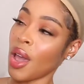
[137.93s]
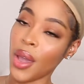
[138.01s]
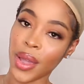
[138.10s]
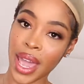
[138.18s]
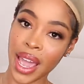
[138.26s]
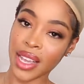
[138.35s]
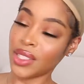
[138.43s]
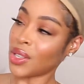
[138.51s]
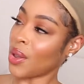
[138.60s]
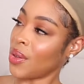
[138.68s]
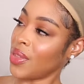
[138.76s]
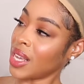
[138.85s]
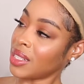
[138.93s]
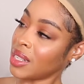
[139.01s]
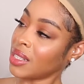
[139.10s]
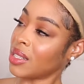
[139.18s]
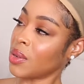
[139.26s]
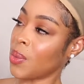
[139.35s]
Okay, so this
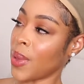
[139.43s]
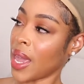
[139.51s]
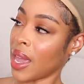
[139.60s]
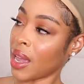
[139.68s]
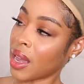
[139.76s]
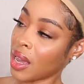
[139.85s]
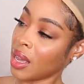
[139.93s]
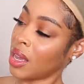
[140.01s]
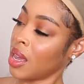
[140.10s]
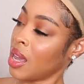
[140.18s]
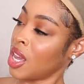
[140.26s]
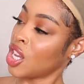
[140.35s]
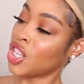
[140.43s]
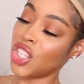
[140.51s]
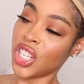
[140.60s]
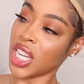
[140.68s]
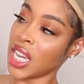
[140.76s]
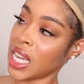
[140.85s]
is the wig.
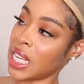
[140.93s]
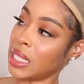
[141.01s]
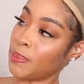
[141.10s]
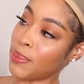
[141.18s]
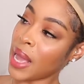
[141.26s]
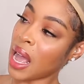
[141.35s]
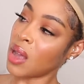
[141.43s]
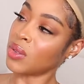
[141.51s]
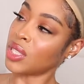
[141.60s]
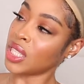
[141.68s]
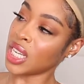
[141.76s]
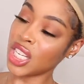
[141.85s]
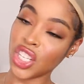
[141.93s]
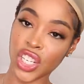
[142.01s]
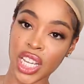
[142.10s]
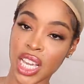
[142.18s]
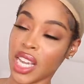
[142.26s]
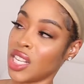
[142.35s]
She is bouncy,
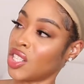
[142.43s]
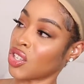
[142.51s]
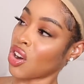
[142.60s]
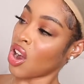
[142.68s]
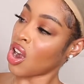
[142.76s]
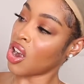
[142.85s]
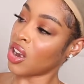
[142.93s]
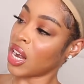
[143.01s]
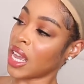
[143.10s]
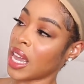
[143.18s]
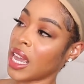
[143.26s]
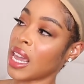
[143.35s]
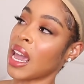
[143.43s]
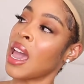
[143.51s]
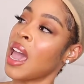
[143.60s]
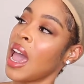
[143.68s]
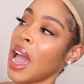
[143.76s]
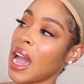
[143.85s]
she is curly,
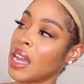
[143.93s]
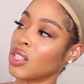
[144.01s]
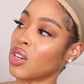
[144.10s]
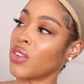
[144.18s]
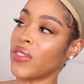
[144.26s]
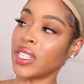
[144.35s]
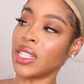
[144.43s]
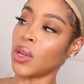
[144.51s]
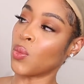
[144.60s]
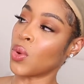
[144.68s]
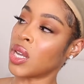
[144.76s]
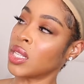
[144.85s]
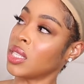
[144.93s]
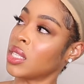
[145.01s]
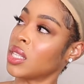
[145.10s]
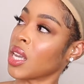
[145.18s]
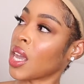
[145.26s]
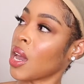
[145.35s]
and obviously once
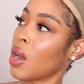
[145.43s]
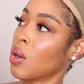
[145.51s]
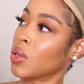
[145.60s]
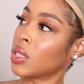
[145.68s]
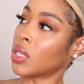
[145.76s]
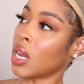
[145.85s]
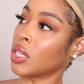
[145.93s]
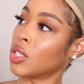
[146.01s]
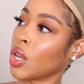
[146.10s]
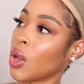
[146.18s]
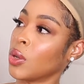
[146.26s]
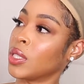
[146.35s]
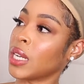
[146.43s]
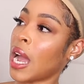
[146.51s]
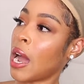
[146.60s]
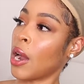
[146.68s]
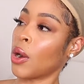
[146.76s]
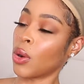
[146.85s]
the curls start to go
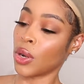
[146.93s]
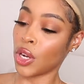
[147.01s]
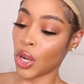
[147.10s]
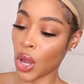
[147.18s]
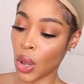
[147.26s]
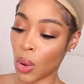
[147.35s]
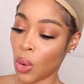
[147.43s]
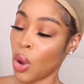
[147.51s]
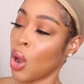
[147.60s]
down, you know,